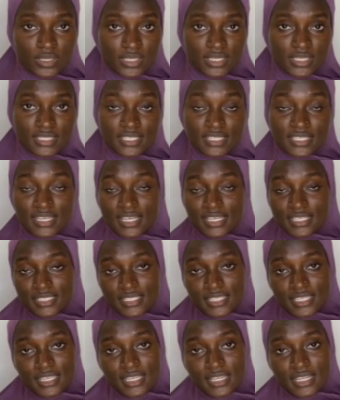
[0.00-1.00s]
the next
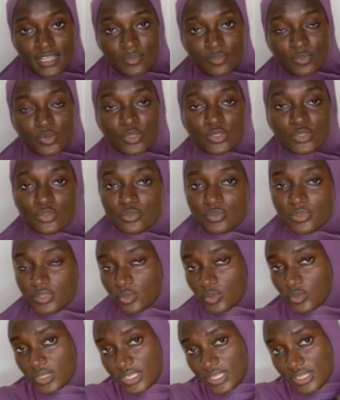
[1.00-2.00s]
thing I'm going to be
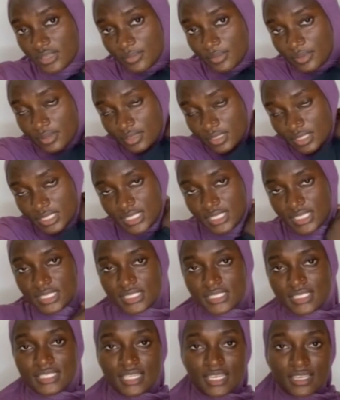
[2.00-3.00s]
talking about is
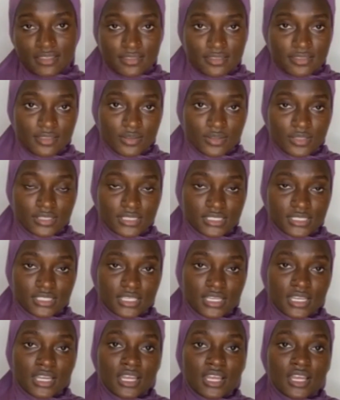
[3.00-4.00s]
the etiology.
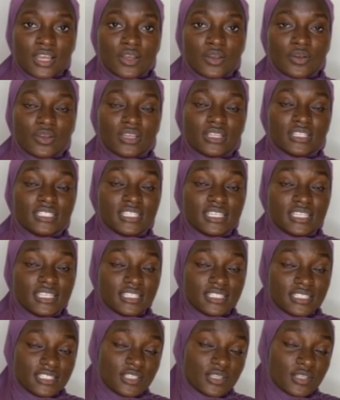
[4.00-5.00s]
The
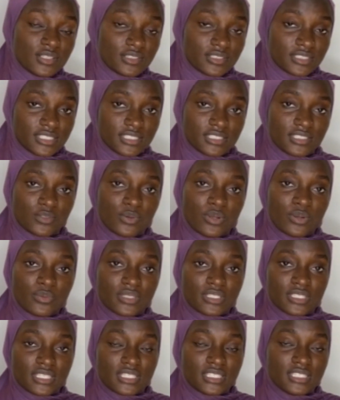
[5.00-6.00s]
etiology, when we
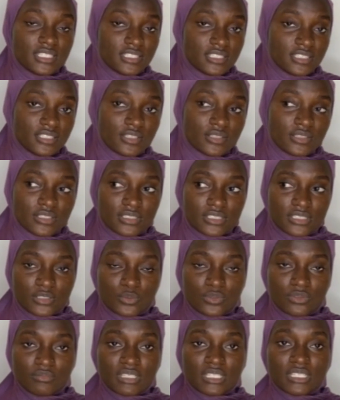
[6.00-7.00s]
say the etiology, we
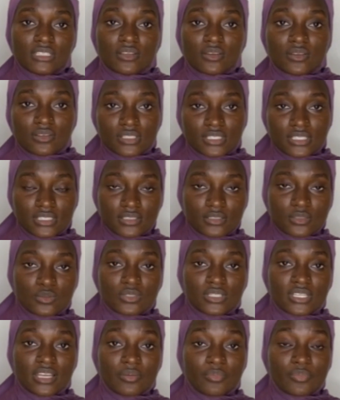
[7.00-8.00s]
mean the causes. So
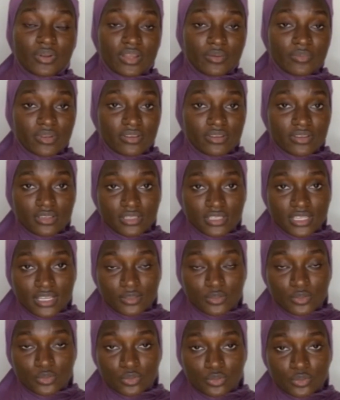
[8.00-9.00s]
there are
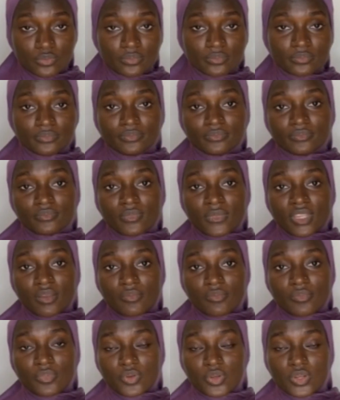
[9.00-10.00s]
2
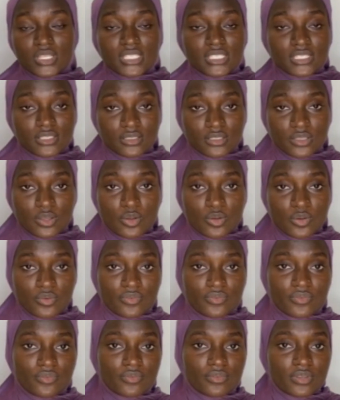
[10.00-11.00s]
causes of
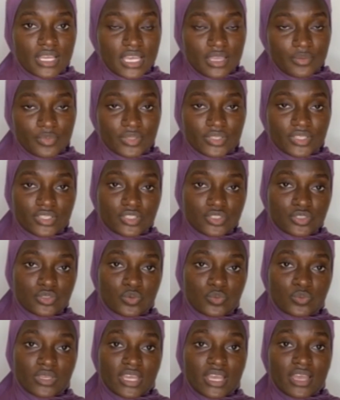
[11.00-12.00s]
hypertension.
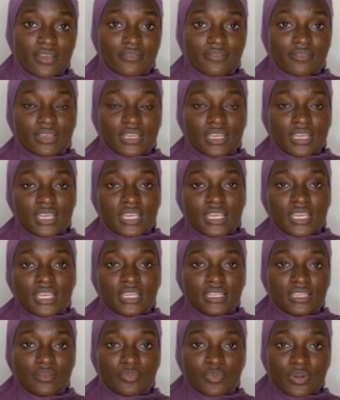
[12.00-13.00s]
We have
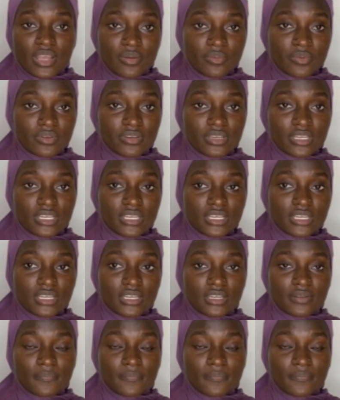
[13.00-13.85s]
the primary